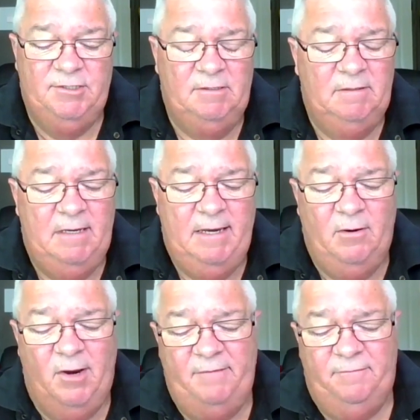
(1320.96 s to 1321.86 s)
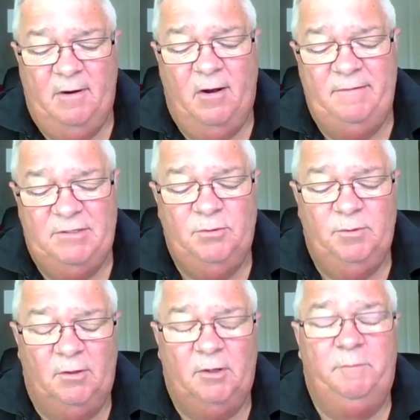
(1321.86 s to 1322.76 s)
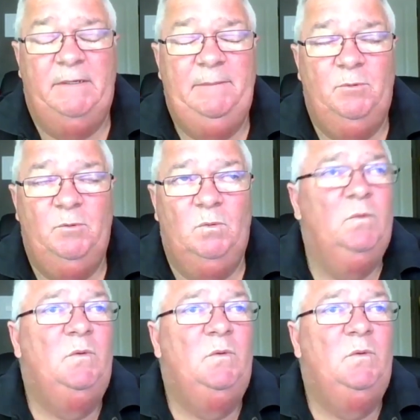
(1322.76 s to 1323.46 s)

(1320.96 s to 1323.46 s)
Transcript: and, and i i deal with a lot of people